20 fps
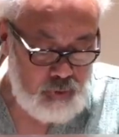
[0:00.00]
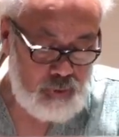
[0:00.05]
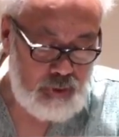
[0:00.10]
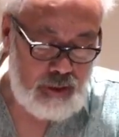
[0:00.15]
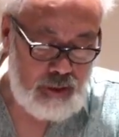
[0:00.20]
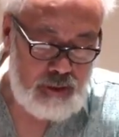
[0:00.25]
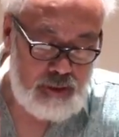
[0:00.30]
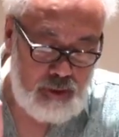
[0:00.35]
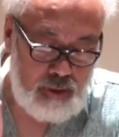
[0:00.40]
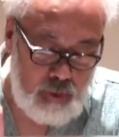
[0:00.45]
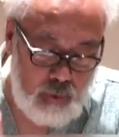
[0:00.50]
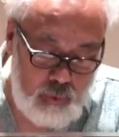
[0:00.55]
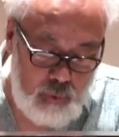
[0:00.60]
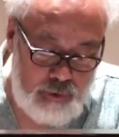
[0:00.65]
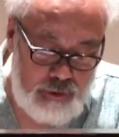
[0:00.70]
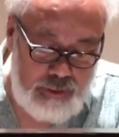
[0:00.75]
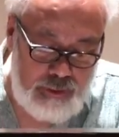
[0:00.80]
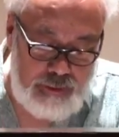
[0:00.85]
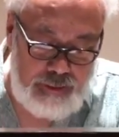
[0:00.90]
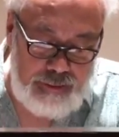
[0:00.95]
to the
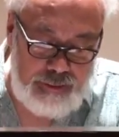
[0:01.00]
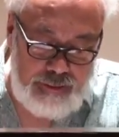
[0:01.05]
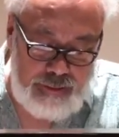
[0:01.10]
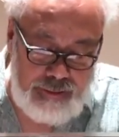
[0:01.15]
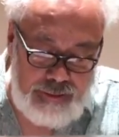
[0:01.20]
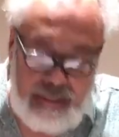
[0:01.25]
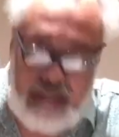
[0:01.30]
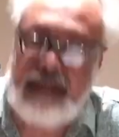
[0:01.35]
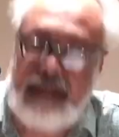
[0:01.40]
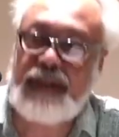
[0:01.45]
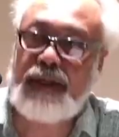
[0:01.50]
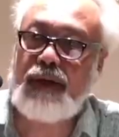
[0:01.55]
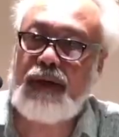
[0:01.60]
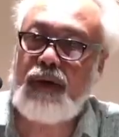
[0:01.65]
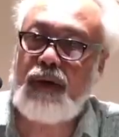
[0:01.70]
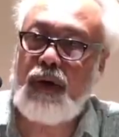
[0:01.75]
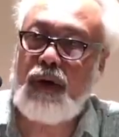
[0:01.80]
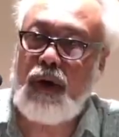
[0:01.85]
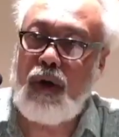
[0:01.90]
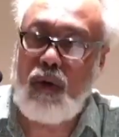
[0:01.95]
conclusion that the
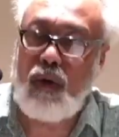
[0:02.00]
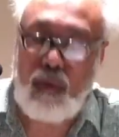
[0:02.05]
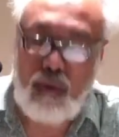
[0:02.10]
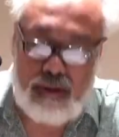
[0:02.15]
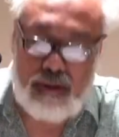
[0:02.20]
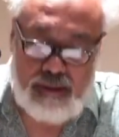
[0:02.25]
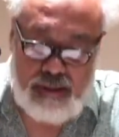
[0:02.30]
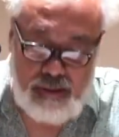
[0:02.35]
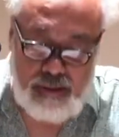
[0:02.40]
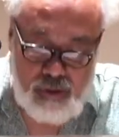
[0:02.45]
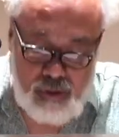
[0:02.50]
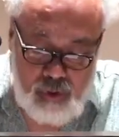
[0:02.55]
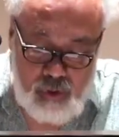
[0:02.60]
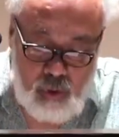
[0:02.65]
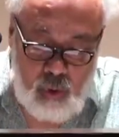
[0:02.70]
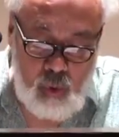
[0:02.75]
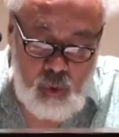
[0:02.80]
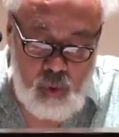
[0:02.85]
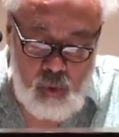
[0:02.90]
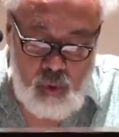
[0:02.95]
nation was a
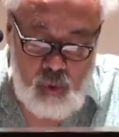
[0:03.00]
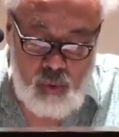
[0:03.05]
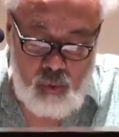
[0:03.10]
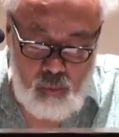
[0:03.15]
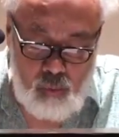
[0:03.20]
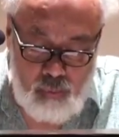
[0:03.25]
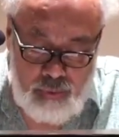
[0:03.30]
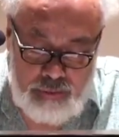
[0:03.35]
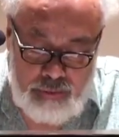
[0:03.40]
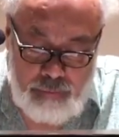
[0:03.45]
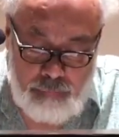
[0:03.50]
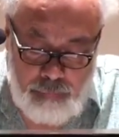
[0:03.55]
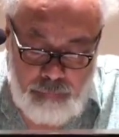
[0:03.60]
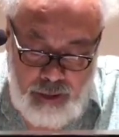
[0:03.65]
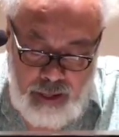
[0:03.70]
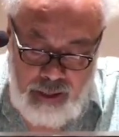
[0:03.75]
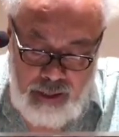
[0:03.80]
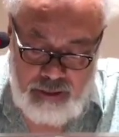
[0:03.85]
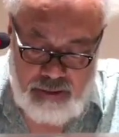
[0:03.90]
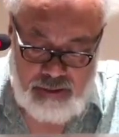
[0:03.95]
soul with a
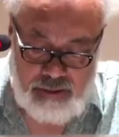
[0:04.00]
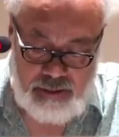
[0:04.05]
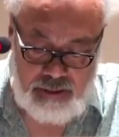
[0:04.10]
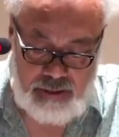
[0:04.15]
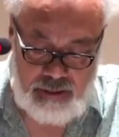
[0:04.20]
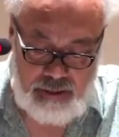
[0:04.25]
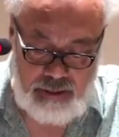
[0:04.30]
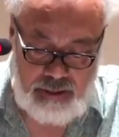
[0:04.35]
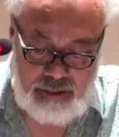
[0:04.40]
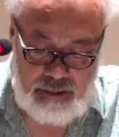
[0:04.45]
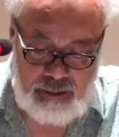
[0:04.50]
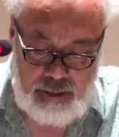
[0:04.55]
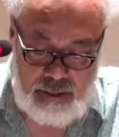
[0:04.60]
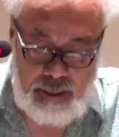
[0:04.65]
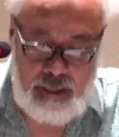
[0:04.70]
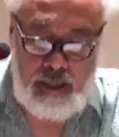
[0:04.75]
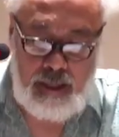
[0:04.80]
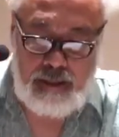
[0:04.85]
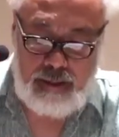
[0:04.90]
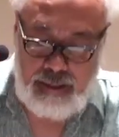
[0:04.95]
past.
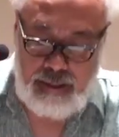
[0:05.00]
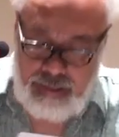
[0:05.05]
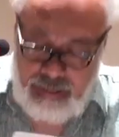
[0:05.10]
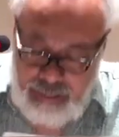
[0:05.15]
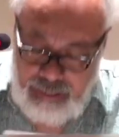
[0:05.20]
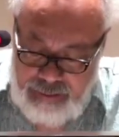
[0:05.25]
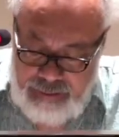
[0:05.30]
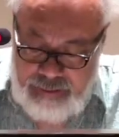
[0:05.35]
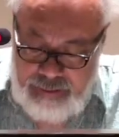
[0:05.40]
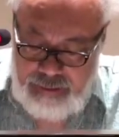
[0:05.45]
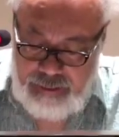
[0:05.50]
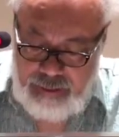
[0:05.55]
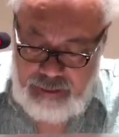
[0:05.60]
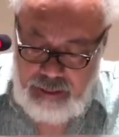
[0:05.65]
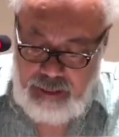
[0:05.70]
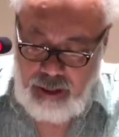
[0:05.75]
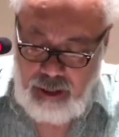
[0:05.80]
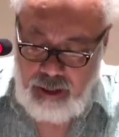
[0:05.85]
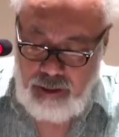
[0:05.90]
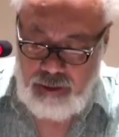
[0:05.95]
The nation,
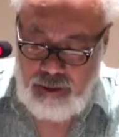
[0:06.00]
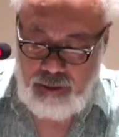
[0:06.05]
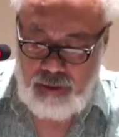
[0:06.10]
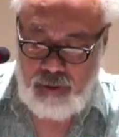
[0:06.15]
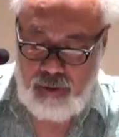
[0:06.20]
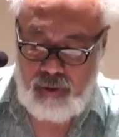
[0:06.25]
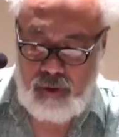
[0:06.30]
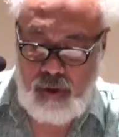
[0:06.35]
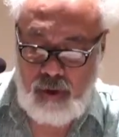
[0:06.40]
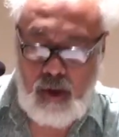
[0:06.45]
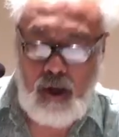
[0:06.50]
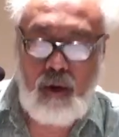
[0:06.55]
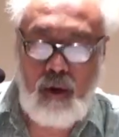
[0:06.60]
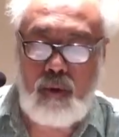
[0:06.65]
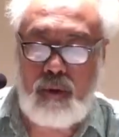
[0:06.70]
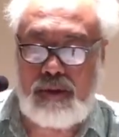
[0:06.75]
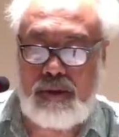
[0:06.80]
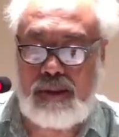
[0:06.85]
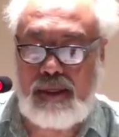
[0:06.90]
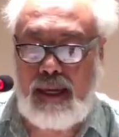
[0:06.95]
he argued,
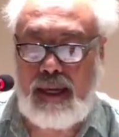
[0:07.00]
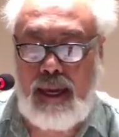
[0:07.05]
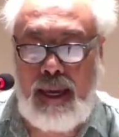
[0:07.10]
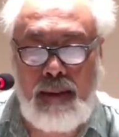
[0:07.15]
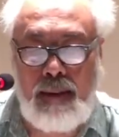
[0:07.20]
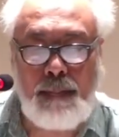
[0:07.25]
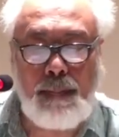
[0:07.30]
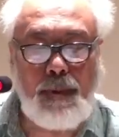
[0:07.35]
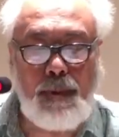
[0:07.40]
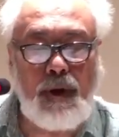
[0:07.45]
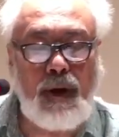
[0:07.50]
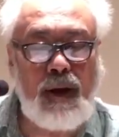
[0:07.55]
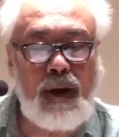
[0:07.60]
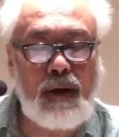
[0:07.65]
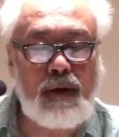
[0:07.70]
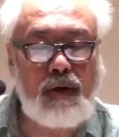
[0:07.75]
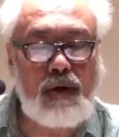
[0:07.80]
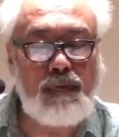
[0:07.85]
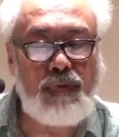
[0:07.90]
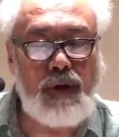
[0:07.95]
was the end
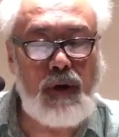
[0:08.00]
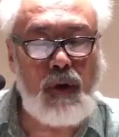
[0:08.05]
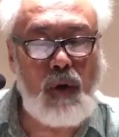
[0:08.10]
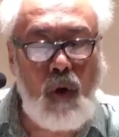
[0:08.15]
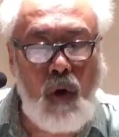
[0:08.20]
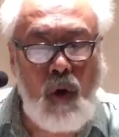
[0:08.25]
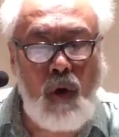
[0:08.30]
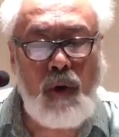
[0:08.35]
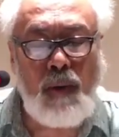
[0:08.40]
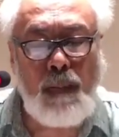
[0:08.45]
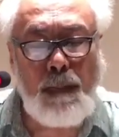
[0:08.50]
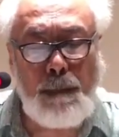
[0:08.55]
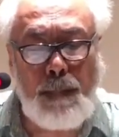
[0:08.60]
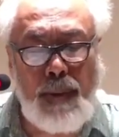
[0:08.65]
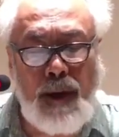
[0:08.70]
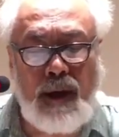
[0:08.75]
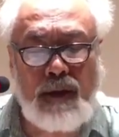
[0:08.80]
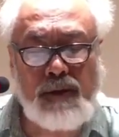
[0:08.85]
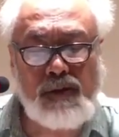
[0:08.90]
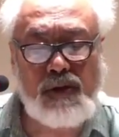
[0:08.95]
product of a long
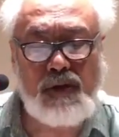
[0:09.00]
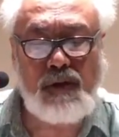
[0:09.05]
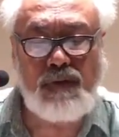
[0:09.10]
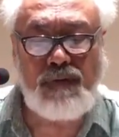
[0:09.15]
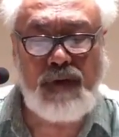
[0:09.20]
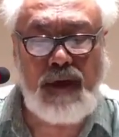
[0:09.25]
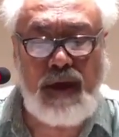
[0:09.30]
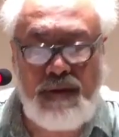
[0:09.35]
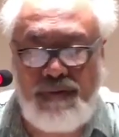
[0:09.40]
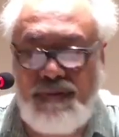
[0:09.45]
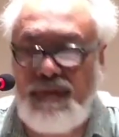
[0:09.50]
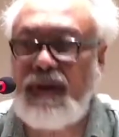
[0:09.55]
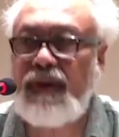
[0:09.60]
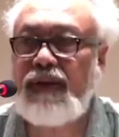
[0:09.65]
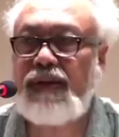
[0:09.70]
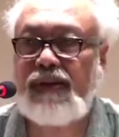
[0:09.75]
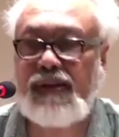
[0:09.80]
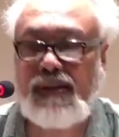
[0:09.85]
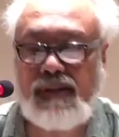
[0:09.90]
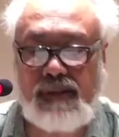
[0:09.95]
past of
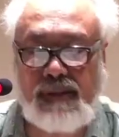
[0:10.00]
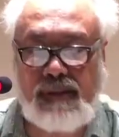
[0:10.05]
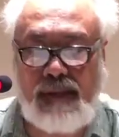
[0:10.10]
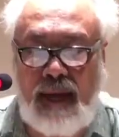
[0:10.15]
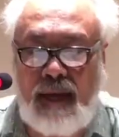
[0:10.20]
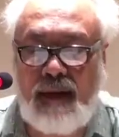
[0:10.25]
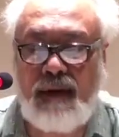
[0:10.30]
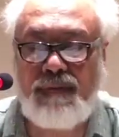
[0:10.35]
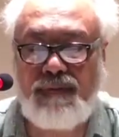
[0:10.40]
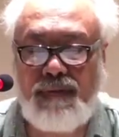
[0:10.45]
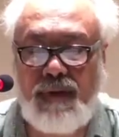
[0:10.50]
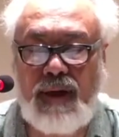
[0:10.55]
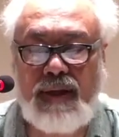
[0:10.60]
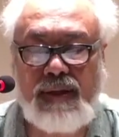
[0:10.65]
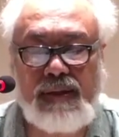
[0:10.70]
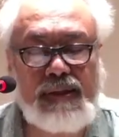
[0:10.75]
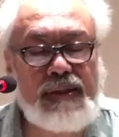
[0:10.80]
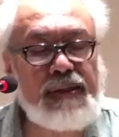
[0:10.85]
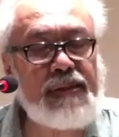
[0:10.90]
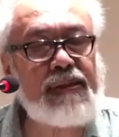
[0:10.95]
efforts,
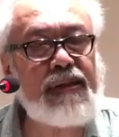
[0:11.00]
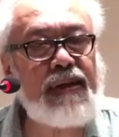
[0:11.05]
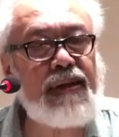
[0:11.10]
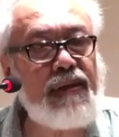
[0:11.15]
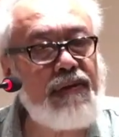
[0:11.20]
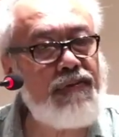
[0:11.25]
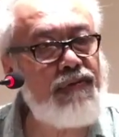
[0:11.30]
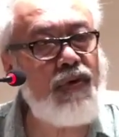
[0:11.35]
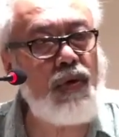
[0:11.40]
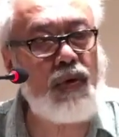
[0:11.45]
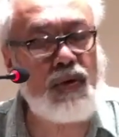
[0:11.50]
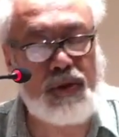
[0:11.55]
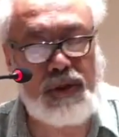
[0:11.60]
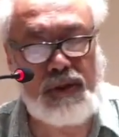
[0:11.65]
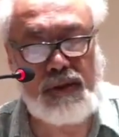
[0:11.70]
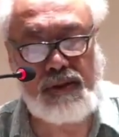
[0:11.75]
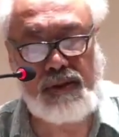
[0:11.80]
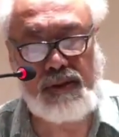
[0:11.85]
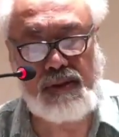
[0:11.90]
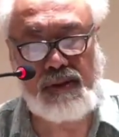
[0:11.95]
sacrifices, and
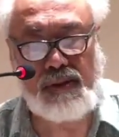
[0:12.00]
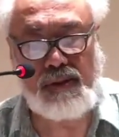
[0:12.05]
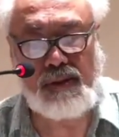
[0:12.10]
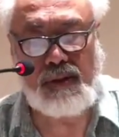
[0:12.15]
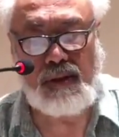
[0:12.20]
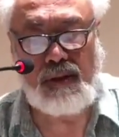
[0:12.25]
devotions.